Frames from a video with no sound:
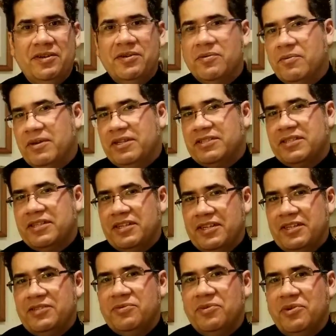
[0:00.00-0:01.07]
What is
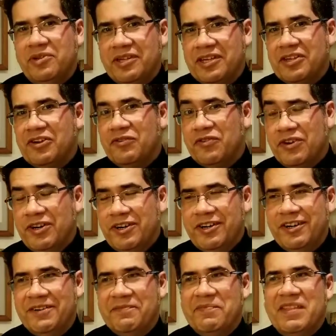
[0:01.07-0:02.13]
his ruling for
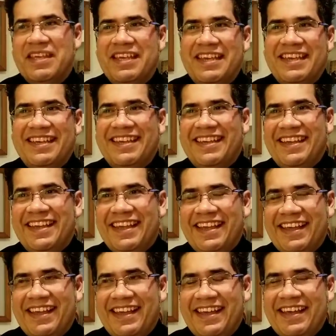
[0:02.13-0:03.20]
her?
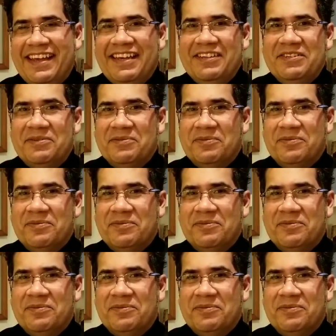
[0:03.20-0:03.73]
And